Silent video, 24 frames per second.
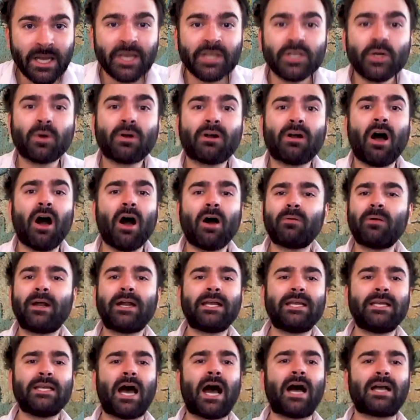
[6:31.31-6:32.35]
Your
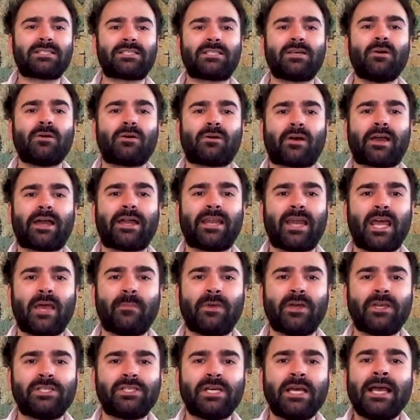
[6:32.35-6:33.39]
already not so great
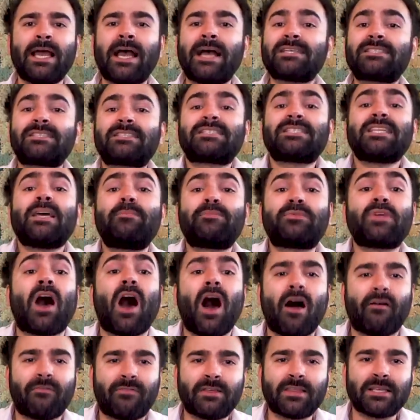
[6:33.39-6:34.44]
image has slipped
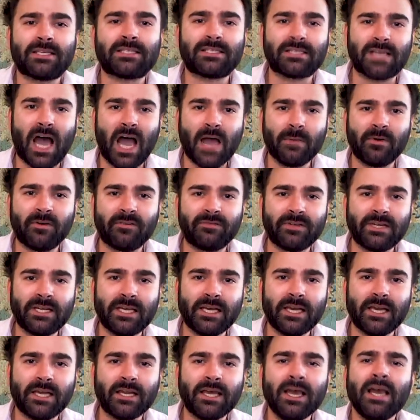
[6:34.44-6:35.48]
off in this time of
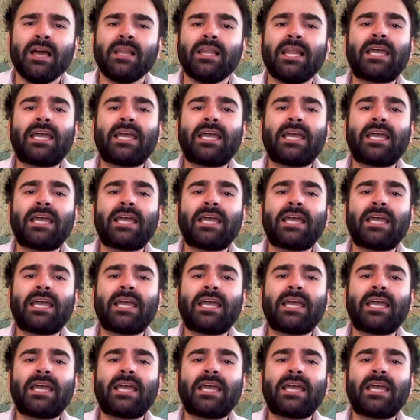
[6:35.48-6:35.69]
need.